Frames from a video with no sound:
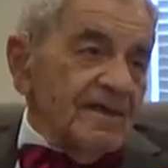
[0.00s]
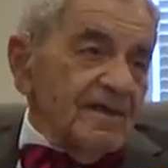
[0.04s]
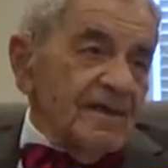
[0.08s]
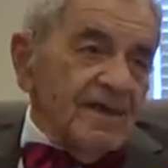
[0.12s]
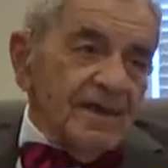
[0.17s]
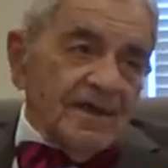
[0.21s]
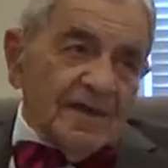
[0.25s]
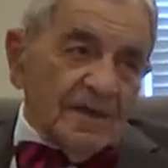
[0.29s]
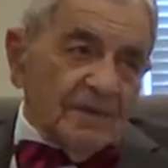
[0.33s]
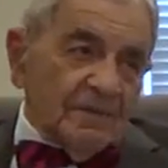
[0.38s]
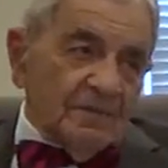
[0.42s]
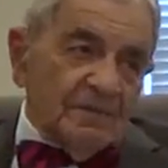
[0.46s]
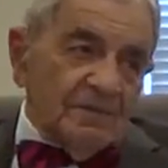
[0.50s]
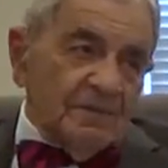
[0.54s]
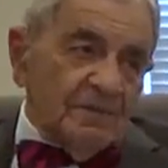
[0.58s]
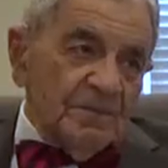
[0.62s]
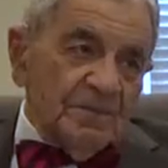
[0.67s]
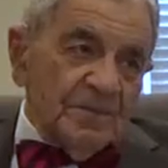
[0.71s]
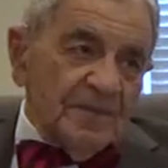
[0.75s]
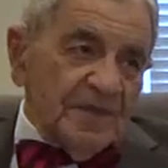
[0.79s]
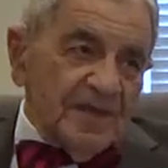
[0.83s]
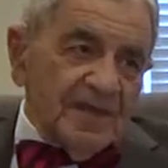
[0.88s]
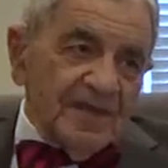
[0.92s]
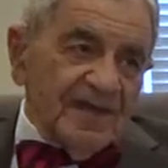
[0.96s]
are
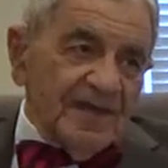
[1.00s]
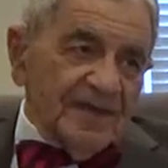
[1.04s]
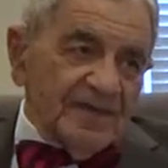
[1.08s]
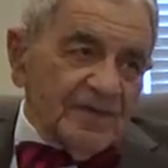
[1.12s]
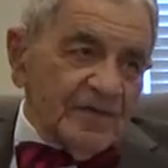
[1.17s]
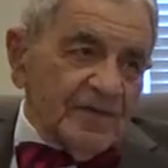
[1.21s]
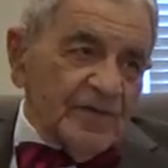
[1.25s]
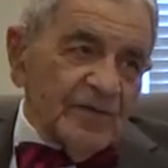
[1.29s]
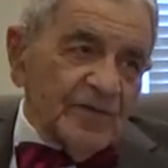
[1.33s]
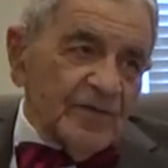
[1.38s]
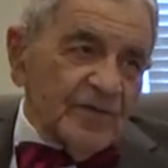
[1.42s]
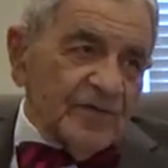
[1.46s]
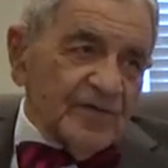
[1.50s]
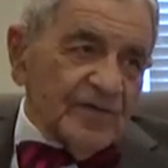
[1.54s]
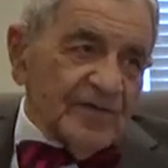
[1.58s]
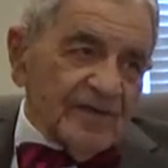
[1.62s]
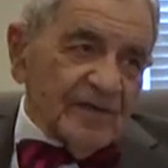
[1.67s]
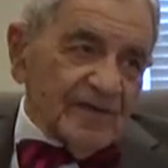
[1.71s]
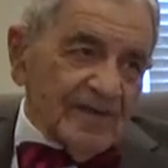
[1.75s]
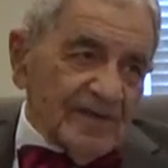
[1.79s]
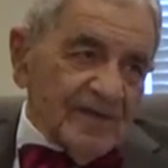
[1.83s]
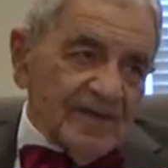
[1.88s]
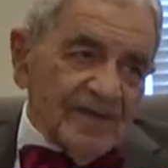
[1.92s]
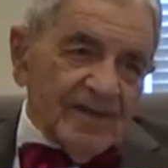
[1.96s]
precast
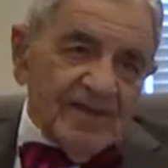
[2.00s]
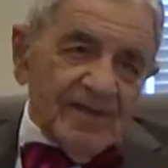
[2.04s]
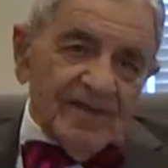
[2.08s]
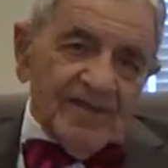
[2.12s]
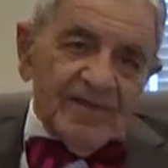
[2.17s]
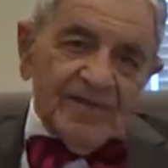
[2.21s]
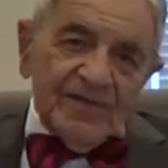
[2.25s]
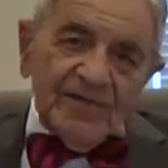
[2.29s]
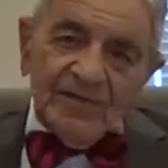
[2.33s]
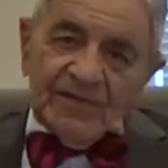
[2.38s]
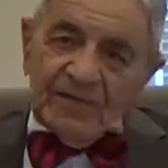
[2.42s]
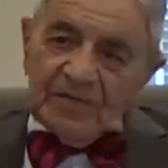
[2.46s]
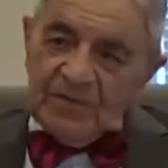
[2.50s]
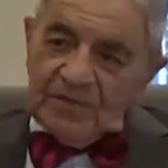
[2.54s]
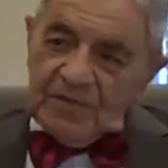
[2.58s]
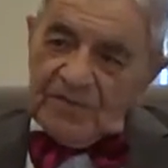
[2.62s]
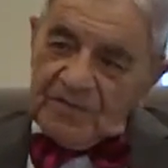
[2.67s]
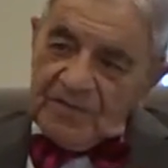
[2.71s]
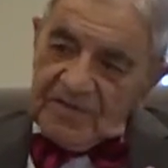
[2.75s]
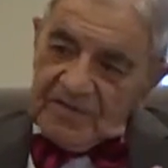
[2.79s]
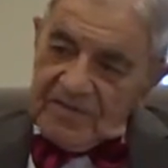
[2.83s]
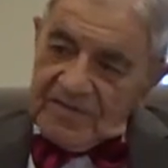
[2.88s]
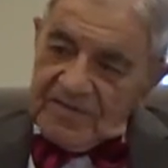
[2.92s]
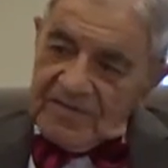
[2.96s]
concrete
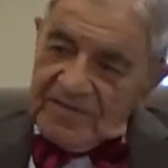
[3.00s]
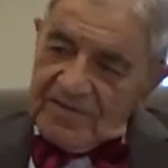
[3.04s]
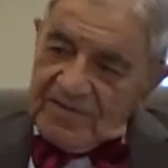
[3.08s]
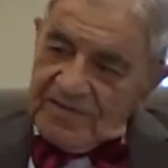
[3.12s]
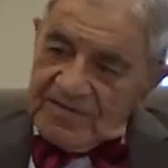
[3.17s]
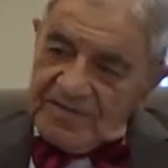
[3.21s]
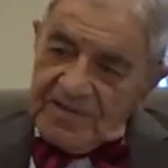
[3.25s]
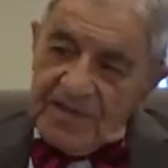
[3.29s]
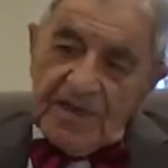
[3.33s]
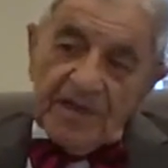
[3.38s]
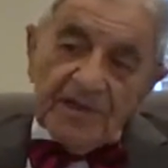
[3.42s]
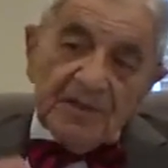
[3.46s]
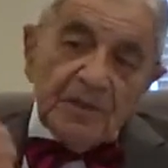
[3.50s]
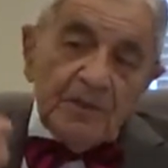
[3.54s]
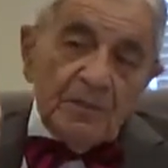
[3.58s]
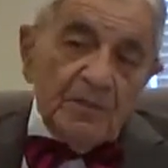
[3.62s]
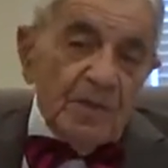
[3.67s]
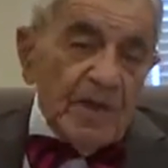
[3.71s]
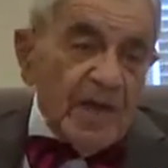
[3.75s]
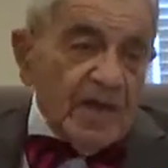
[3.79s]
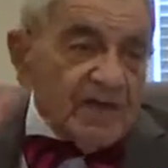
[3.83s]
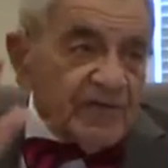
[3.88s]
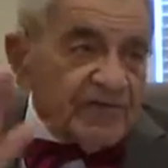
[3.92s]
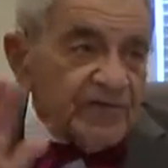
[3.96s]
with sand
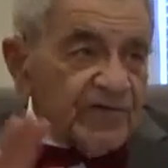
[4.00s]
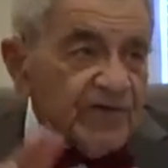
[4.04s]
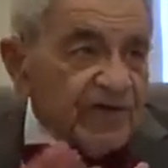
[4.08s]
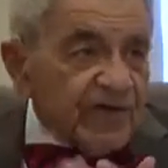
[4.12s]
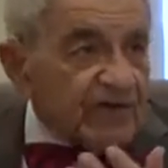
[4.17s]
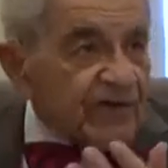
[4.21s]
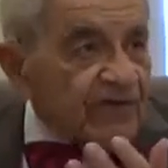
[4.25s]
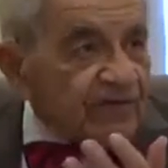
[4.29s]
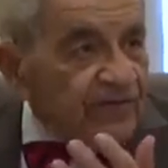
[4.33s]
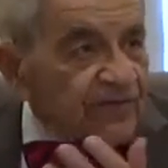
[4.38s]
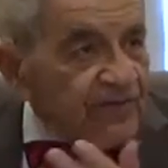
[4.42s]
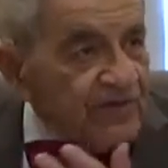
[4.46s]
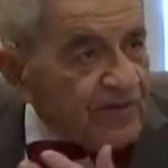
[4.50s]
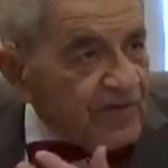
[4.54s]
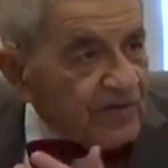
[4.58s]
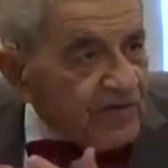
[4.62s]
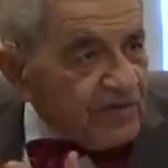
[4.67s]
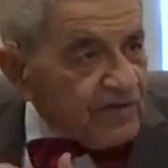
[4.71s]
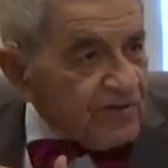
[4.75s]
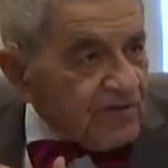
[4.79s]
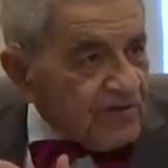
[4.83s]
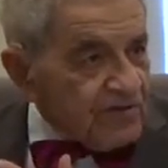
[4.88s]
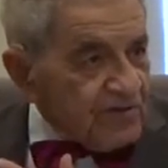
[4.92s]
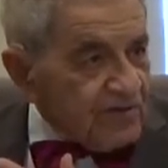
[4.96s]
blasting the
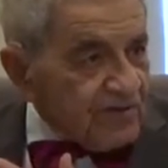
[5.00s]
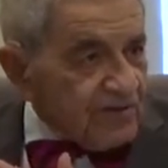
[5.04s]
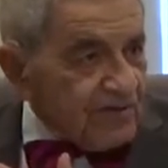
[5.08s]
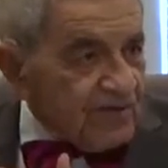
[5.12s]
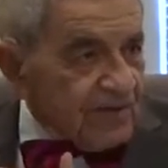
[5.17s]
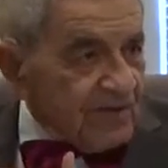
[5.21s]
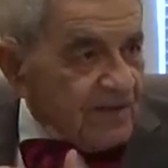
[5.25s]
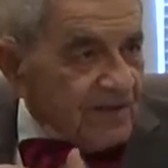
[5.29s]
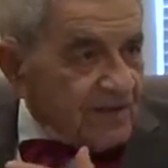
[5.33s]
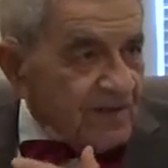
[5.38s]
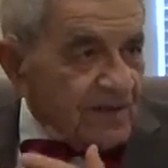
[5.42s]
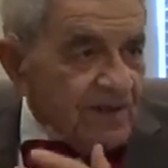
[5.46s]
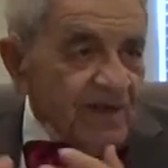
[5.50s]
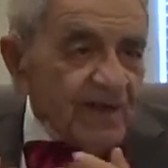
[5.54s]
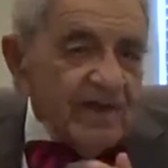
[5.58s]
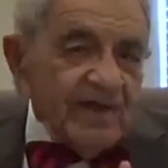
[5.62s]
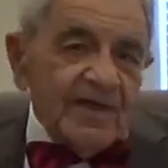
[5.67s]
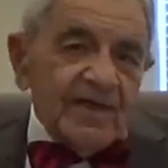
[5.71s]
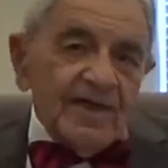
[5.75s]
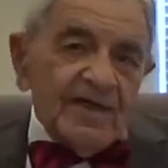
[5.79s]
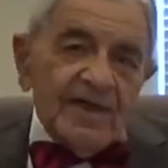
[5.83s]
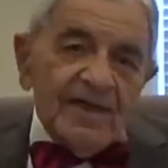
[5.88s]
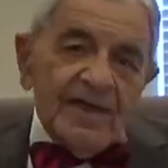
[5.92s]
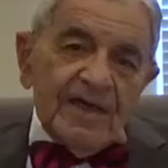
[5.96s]
finishes,
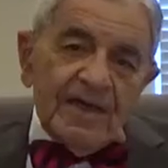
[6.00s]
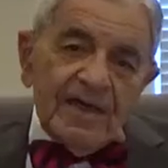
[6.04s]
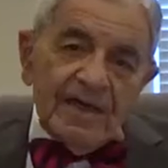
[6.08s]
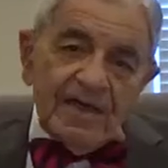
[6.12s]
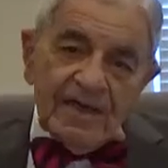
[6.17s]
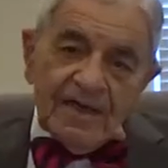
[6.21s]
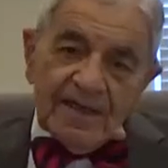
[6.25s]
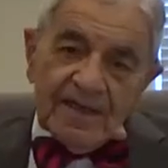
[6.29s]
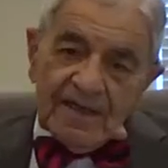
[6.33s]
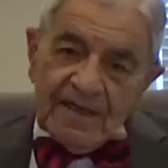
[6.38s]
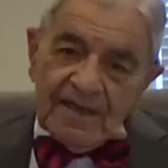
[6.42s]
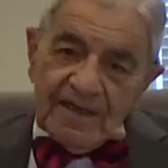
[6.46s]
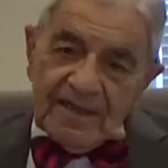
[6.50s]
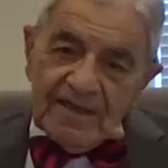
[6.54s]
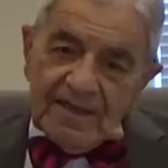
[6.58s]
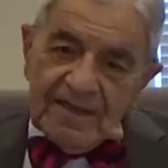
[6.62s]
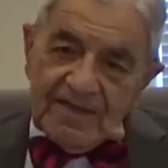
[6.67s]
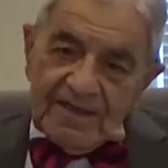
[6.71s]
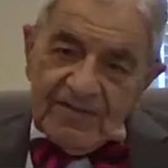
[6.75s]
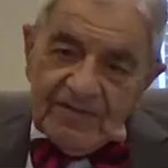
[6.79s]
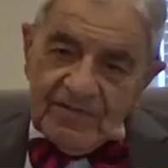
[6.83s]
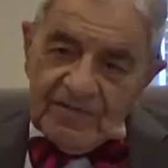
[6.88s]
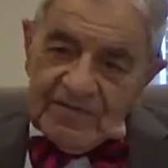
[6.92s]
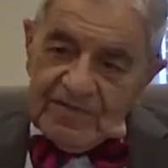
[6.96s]
and
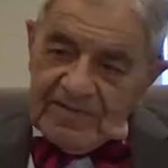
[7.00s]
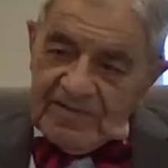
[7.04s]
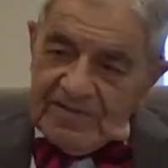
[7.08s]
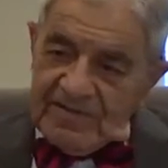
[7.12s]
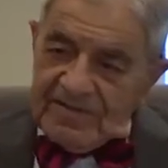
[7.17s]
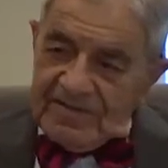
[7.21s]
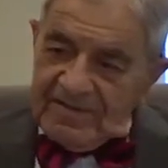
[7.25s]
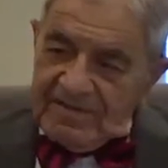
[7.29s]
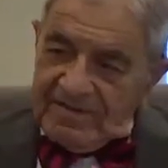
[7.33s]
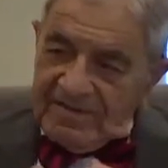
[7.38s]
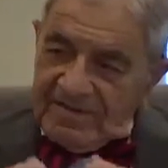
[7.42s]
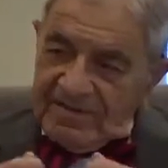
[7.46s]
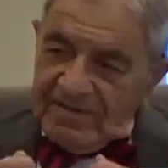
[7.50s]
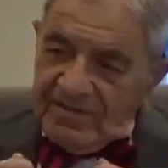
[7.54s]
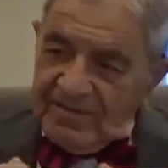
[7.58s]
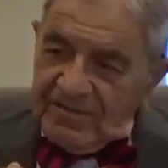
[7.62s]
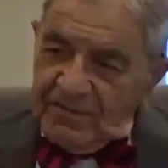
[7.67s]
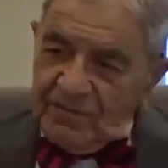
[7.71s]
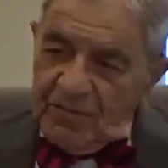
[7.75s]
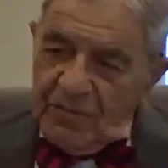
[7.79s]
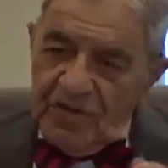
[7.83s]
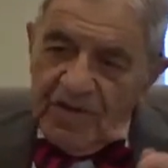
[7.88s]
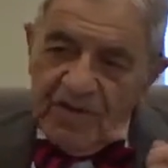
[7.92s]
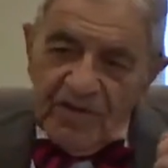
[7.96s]
it was
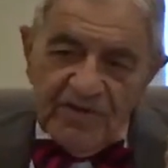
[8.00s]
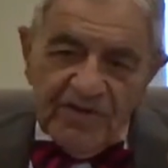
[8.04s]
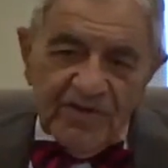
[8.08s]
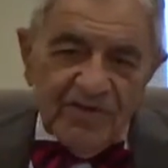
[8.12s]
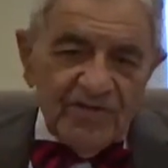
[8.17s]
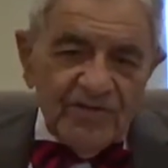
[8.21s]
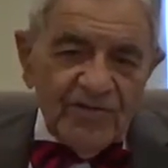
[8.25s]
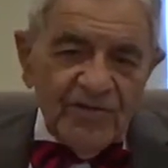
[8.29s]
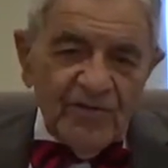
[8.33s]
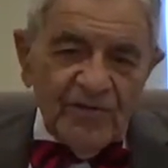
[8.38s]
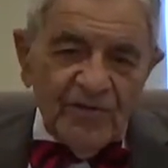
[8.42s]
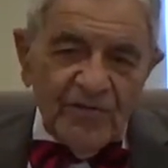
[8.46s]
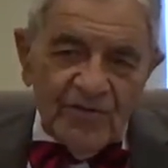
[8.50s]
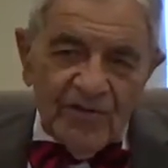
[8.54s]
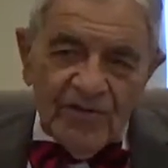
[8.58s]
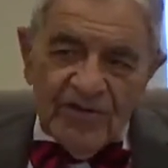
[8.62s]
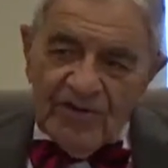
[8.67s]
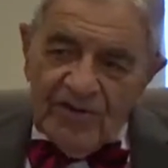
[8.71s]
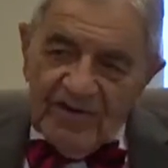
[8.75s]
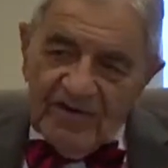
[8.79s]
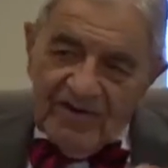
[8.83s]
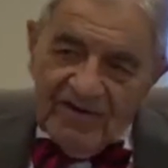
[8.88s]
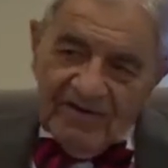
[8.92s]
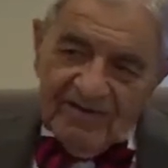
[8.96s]
welded on
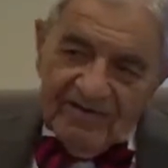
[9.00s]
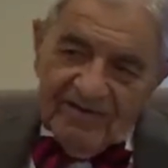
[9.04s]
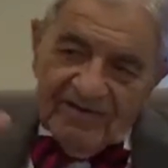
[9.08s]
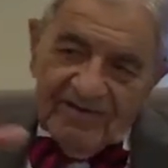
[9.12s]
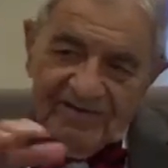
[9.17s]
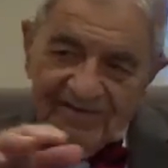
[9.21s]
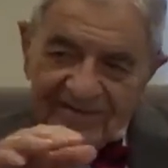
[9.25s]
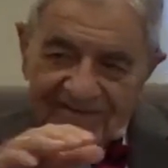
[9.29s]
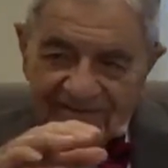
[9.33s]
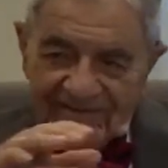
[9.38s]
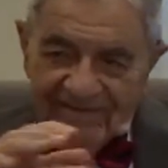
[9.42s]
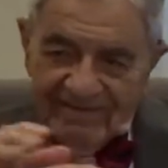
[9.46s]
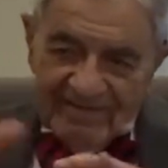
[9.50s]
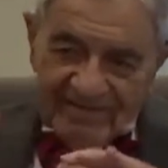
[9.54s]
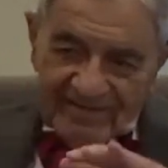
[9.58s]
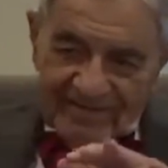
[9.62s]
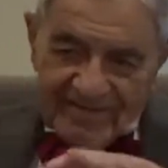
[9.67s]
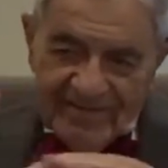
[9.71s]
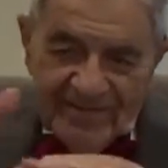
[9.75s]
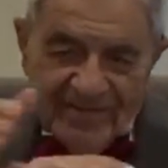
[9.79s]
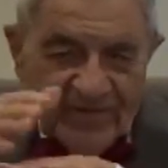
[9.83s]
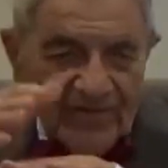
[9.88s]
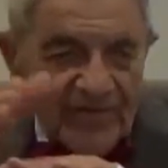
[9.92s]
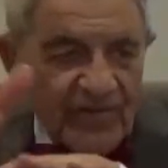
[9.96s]
the
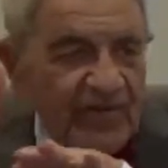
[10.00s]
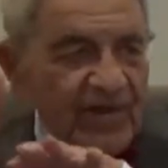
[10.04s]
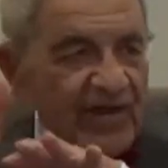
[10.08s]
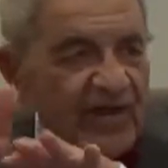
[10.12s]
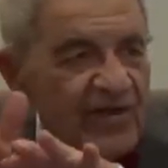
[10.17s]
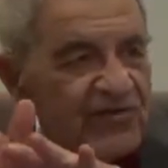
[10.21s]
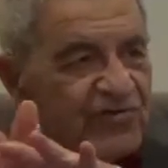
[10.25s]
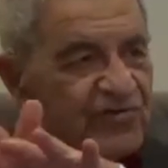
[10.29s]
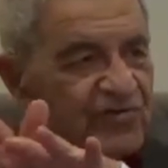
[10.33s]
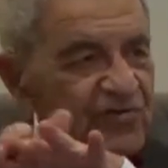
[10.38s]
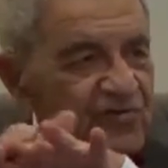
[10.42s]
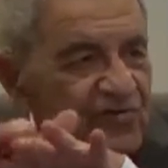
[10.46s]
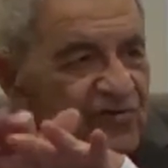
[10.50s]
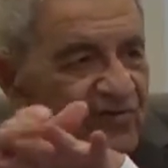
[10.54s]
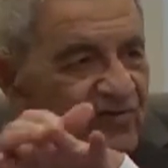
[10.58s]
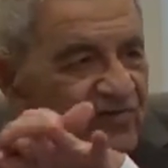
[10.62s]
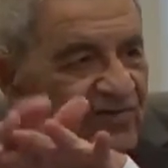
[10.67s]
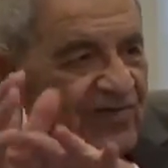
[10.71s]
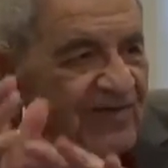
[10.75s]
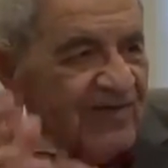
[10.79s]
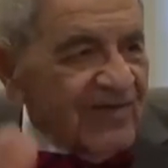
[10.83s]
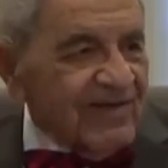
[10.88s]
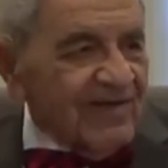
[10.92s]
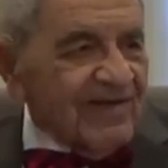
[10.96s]
edges
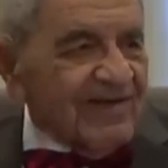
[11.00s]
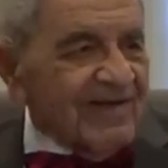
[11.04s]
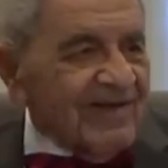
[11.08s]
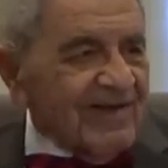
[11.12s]
of the